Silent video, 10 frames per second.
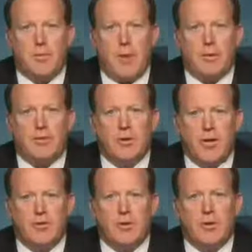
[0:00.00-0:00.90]
Republican
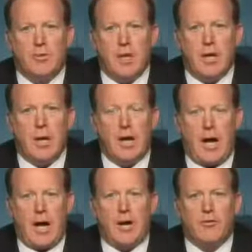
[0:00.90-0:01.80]
Senatorial Committee,
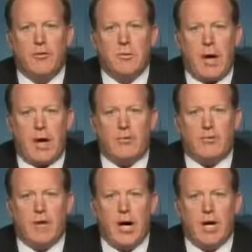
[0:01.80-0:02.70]
has in the
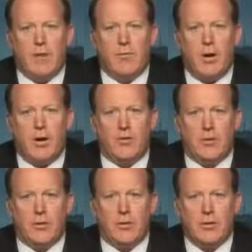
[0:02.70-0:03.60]
past gotten
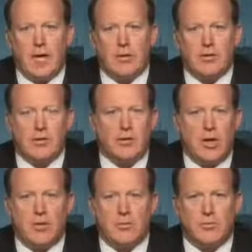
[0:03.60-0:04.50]
involved with elections. It
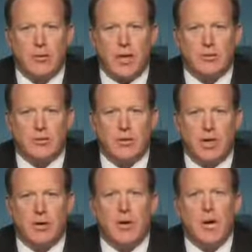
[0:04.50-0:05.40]
changes from cycle to
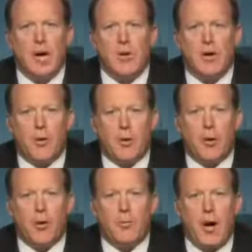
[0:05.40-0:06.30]
cycle. Their
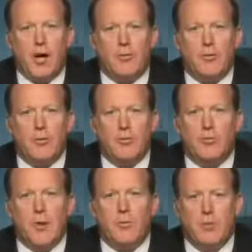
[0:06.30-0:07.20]
current policy, which
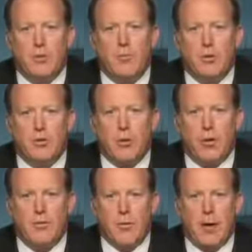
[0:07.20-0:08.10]
has been the
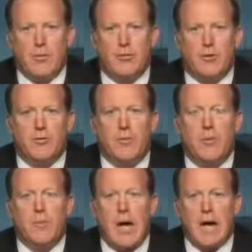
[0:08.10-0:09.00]
majority of their policy, is to
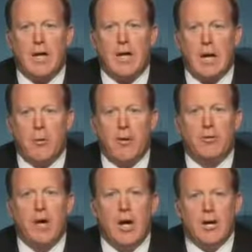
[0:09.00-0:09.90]
back
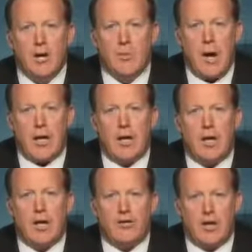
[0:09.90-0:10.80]
incumbents. They're
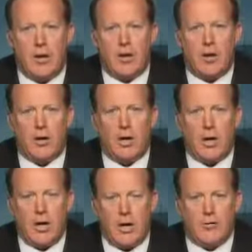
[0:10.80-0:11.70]
backing Senator
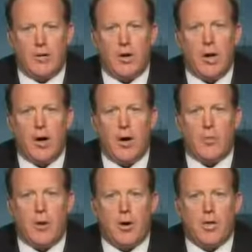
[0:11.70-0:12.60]
uh, Enzi. Our
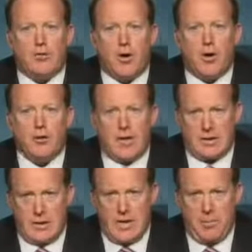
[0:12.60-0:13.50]
party is largely
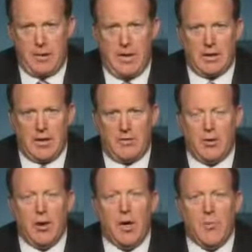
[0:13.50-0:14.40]
at the campaign
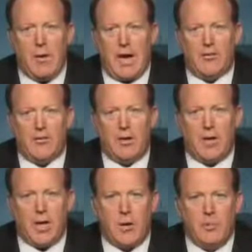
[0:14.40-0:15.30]
level backs
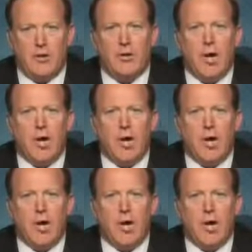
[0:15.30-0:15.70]
incumbents.